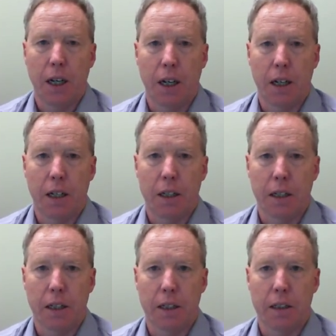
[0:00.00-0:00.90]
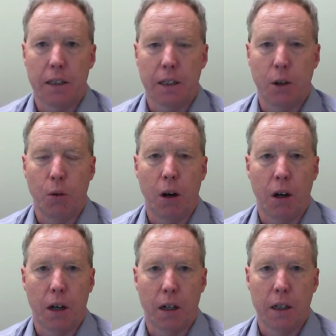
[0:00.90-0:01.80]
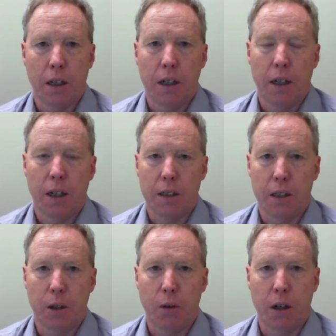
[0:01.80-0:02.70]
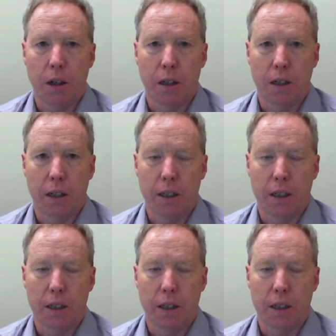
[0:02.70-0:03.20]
the OR. The OR